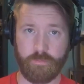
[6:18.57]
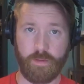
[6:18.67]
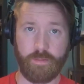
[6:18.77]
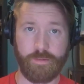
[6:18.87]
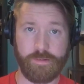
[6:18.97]

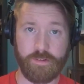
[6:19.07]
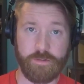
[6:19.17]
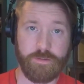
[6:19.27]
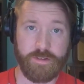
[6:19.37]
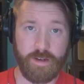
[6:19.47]
These
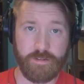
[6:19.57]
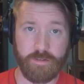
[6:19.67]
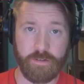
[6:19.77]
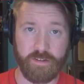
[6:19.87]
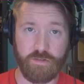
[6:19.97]
new sets
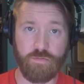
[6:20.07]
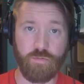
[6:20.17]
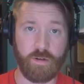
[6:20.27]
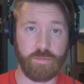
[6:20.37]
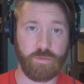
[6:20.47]
are an
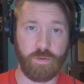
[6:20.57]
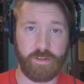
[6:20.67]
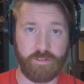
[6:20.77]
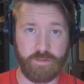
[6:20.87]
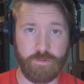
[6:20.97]
incredible way
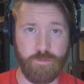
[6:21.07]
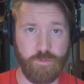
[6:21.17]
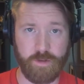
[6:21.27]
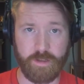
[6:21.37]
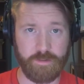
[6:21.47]

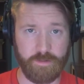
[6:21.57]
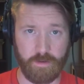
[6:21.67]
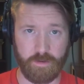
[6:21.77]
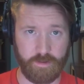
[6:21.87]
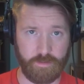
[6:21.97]
to get
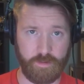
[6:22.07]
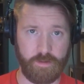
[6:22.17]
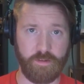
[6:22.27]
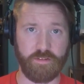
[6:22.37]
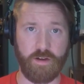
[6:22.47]
started in
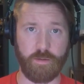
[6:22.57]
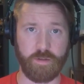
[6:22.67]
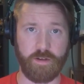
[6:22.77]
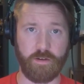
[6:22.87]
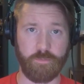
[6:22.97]
this hobby
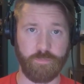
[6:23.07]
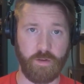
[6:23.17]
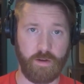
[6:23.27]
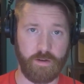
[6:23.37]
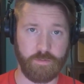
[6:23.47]

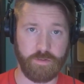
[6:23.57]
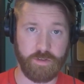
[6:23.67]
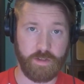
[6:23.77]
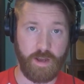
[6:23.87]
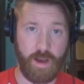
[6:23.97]
now. You
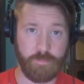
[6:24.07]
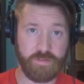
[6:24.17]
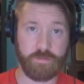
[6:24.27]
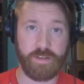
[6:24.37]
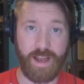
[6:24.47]
get
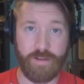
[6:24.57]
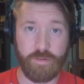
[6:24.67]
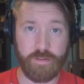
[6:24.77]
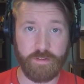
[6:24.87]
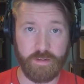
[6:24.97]
absolutely
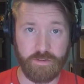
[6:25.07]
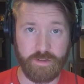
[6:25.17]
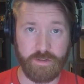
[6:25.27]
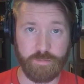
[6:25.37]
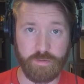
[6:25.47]
everything that you
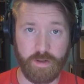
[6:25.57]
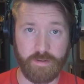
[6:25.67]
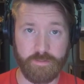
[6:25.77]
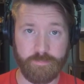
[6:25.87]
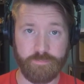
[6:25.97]
need to play.
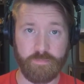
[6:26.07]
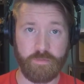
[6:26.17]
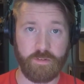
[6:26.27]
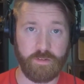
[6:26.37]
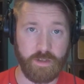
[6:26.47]

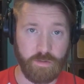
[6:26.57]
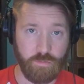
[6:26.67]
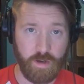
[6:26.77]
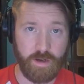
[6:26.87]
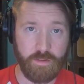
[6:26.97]
You get it
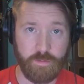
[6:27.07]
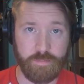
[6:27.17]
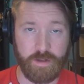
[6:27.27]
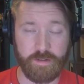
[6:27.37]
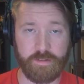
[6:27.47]
right out of the
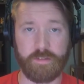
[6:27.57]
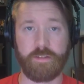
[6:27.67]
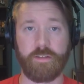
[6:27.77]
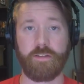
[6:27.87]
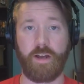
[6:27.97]
box.
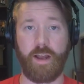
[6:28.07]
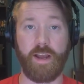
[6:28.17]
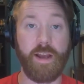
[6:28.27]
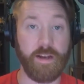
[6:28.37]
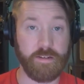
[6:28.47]

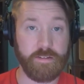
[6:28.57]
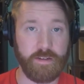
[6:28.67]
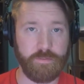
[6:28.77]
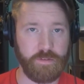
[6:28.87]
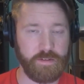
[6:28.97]
And
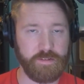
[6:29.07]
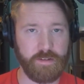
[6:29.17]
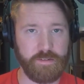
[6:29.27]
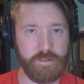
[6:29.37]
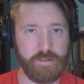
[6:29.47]
if you
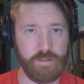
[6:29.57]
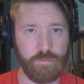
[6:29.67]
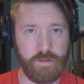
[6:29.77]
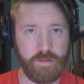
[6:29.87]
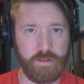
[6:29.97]
decide to stick
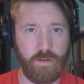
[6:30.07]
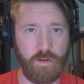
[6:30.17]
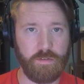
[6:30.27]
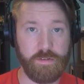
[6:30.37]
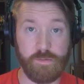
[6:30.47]
with it,
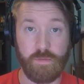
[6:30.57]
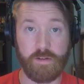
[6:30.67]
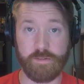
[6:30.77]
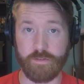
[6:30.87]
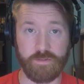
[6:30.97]
all those
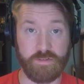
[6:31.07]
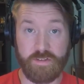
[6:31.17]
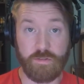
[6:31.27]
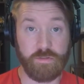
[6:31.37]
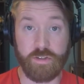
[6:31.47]
models are
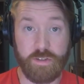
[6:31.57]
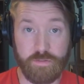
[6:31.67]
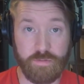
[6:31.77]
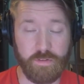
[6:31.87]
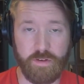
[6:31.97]
still good
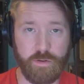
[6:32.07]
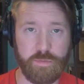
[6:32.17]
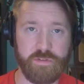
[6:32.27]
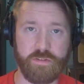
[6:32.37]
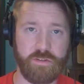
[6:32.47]
for the
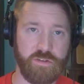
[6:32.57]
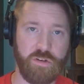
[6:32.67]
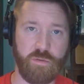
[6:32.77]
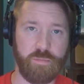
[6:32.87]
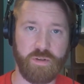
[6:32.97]
armies that you're going
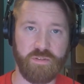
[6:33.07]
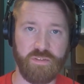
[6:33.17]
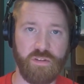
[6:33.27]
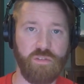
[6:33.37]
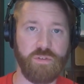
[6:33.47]
to build in
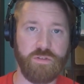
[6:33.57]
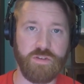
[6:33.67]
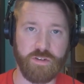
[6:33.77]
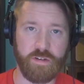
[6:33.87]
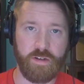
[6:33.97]
the
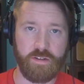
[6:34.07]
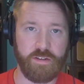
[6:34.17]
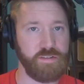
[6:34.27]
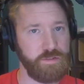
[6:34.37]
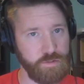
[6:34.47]
future,
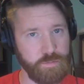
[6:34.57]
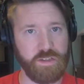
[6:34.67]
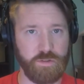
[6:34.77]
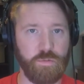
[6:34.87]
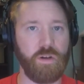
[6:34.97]
assuming
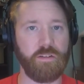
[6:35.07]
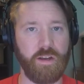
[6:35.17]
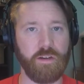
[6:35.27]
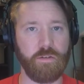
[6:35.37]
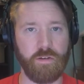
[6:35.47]
you want
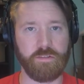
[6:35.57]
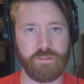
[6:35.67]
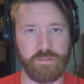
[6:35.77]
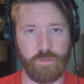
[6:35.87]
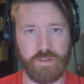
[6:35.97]
Necrons
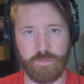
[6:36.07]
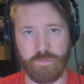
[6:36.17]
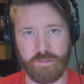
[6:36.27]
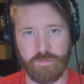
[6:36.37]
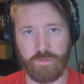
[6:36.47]
or Space
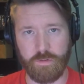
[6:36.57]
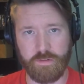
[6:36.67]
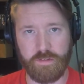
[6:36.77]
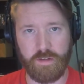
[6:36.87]
Marines, of course.